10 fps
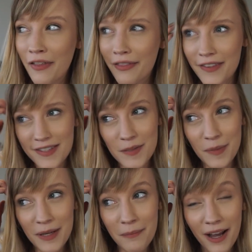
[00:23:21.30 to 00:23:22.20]
this has
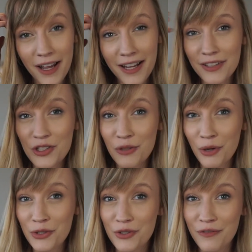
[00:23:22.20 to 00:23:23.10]
been my
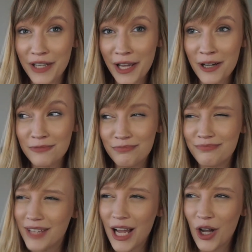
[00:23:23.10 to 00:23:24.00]
200th uh, video.
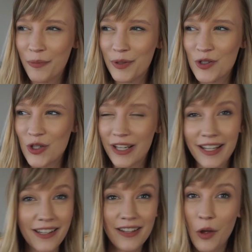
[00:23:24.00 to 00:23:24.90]
I hope you enjoyed
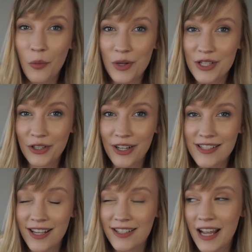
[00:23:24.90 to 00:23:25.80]
it. Wasn't
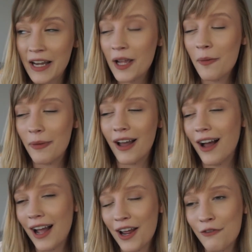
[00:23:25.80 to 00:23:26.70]
crazy exciting, but
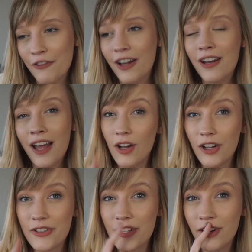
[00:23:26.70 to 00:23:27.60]
I had fun.
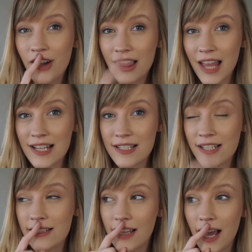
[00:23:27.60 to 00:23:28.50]
Also, last
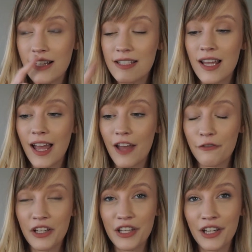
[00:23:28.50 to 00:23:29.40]
things last,
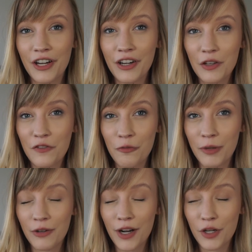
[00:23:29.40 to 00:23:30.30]
every year, if you've
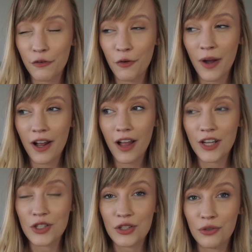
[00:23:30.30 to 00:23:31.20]
been around here for a while,
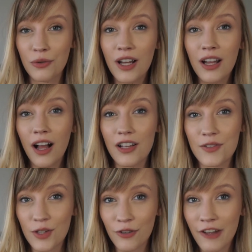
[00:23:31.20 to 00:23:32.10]
I do a
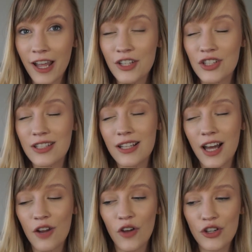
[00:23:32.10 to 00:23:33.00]
survey just to
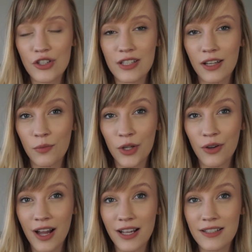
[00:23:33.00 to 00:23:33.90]
kind of understand what you
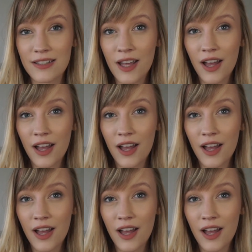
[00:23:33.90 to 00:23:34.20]
guys